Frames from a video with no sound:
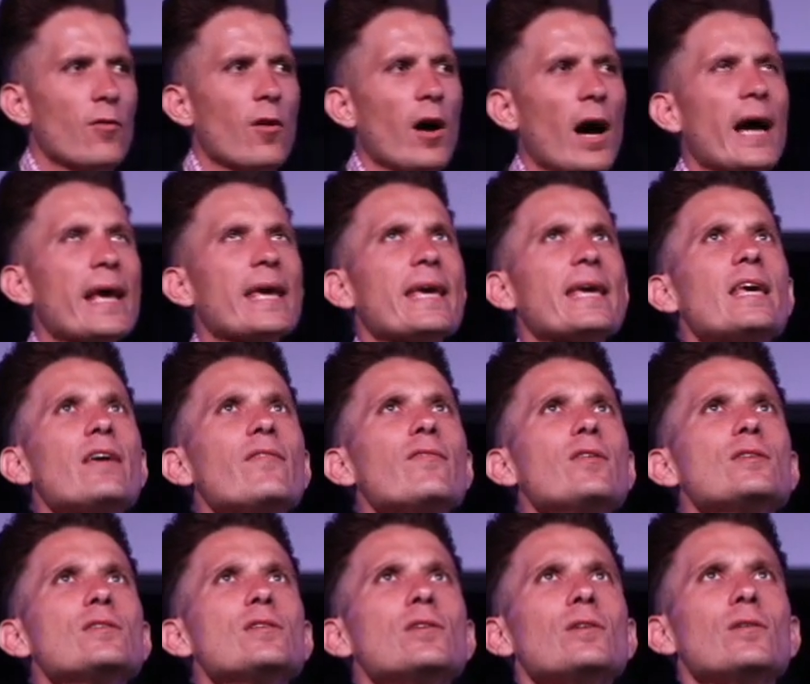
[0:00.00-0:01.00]
I, I give
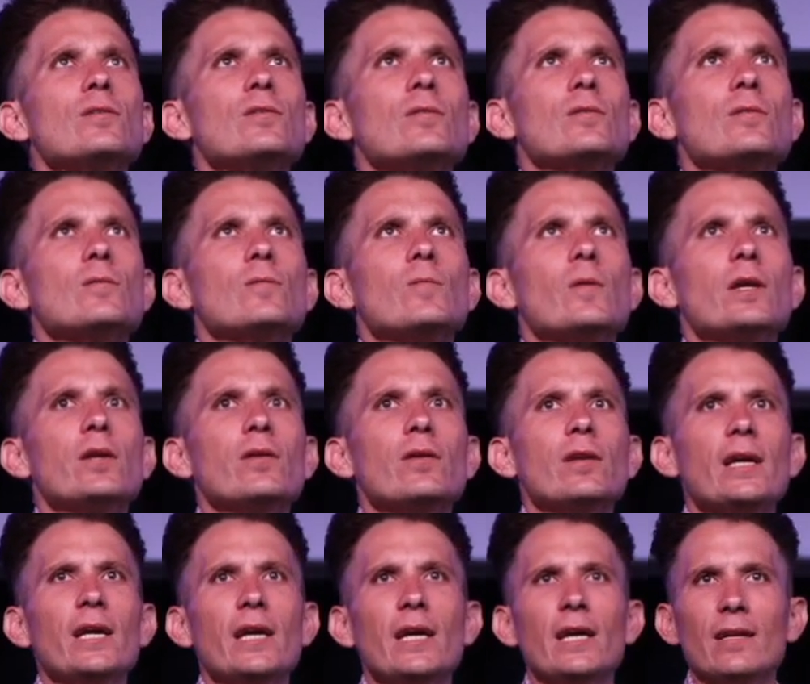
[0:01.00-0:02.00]
it to you. What do you
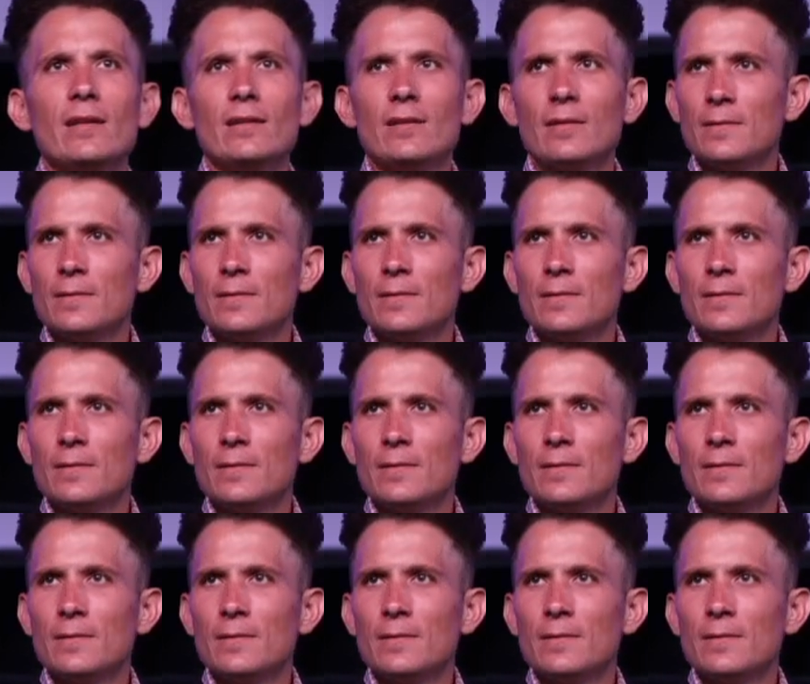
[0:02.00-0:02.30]
need?